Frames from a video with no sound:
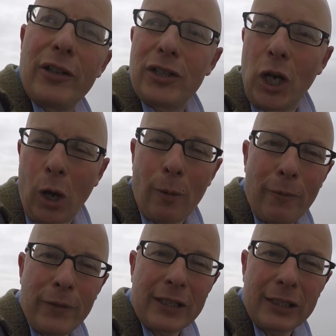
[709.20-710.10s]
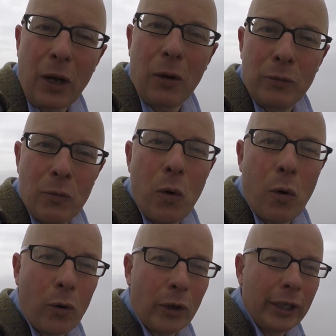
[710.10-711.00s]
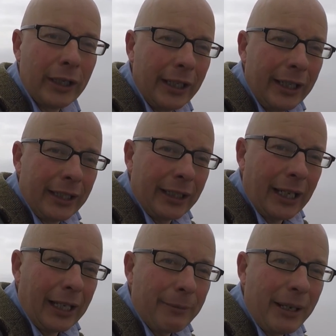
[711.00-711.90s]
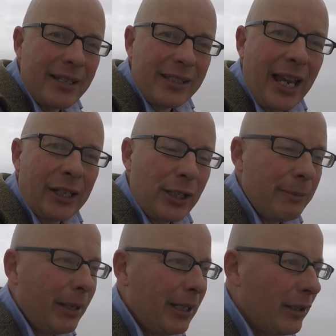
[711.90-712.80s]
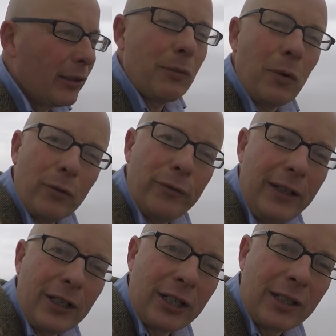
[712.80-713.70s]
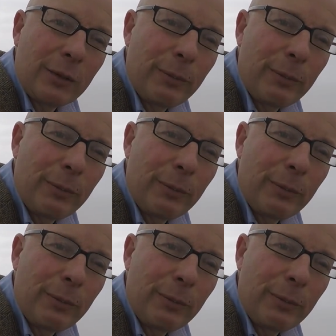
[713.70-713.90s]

the top of this long walk, um, it doesn't actually mean that the walk finishes,